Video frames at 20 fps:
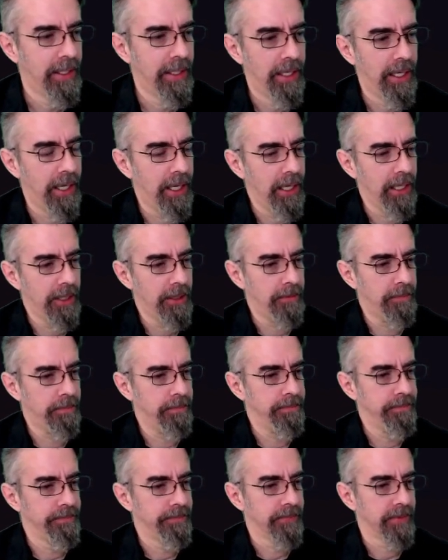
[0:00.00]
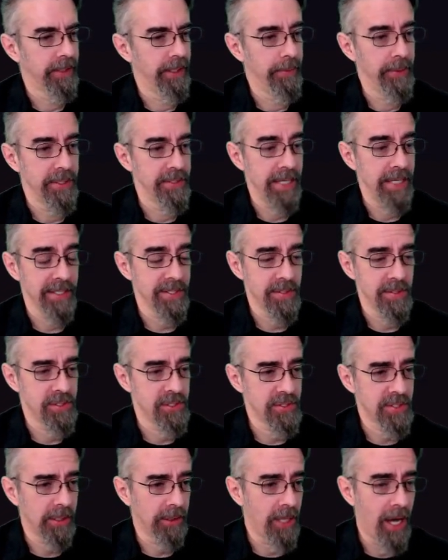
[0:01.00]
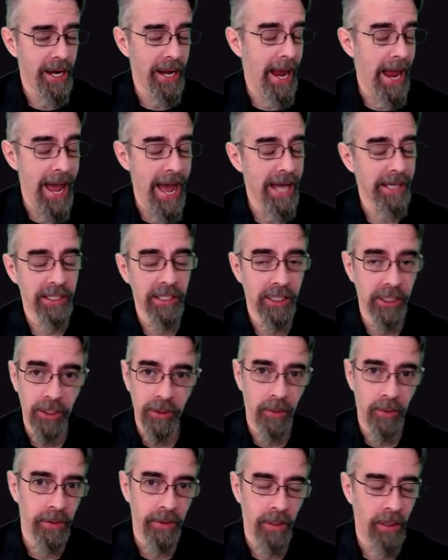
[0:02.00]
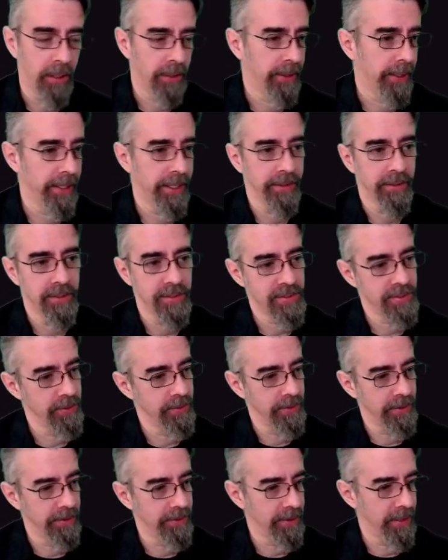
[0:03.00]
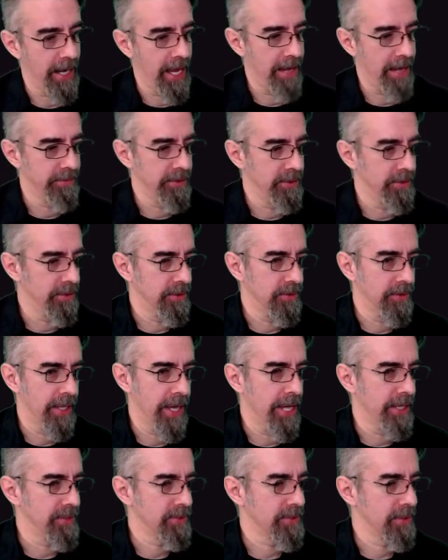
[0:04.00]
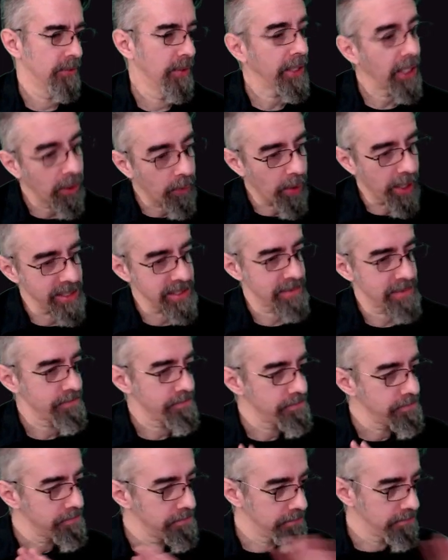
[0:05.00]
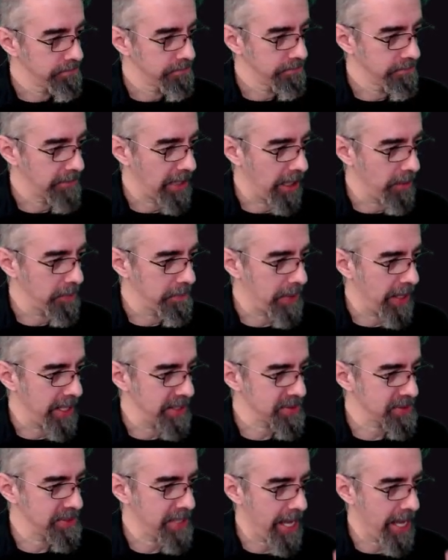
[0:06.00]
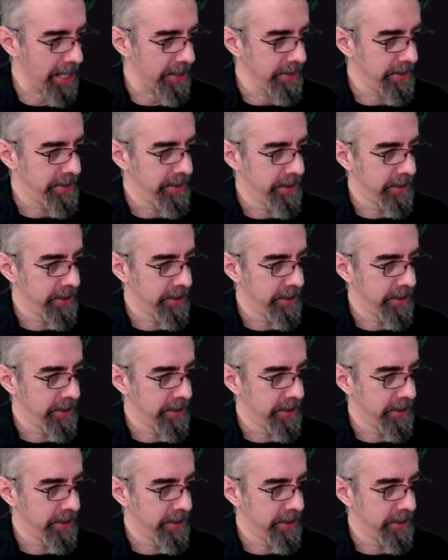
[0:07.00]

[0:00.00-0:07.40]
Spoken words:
I mean, I guess there's just a lot of hacking going on lately, so they're having to do that. So, anyways, now we're past that.